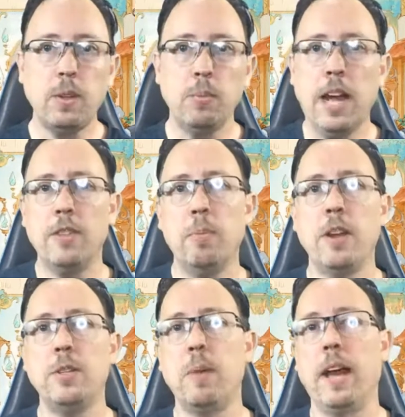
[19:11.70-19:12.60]
we got the
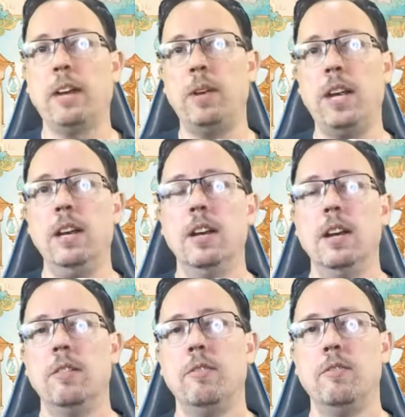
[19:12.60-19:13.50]
prices back and we
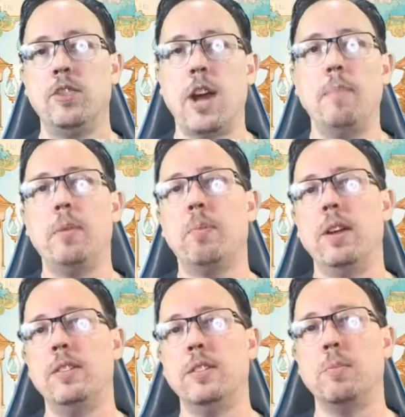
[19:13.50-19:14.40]
chopped the
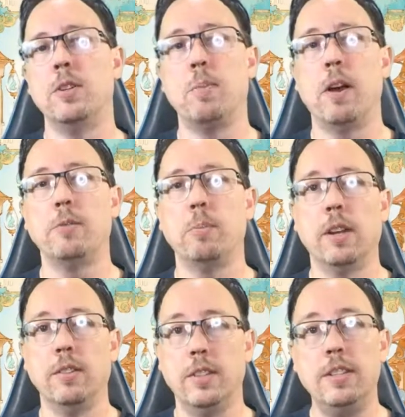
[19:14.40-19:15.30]
prices as much as possible,
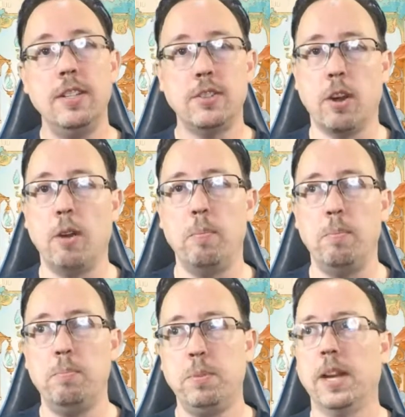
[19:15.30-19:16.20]
because this is our
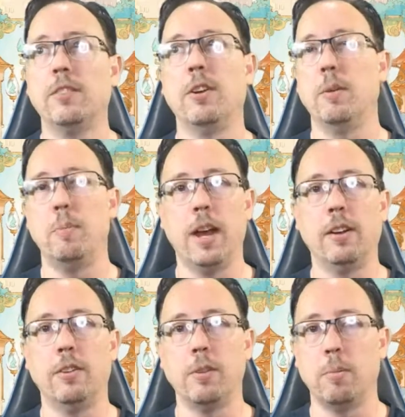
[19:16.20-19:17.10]
Kickstarter
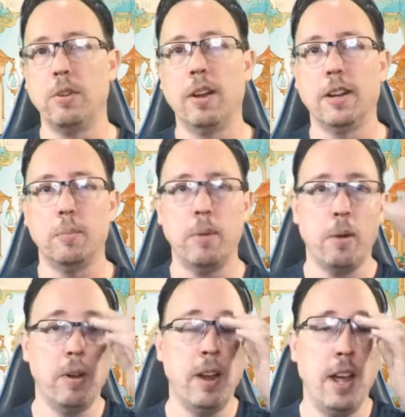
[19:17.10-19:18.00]
backers that we're talking
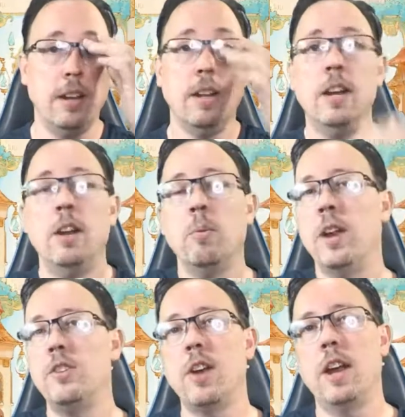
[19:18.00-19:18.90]
about. We're not
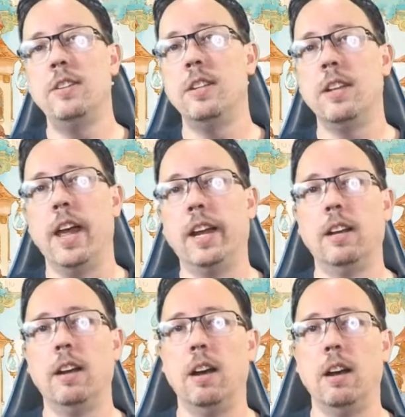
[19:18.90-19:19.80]
trying to
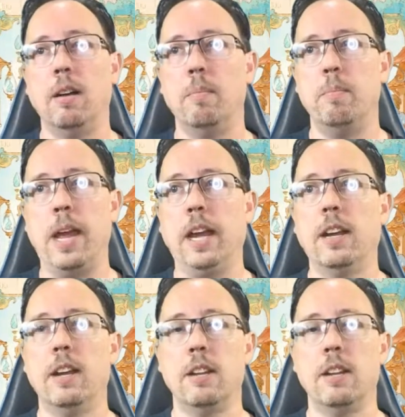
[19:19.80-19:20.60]
like make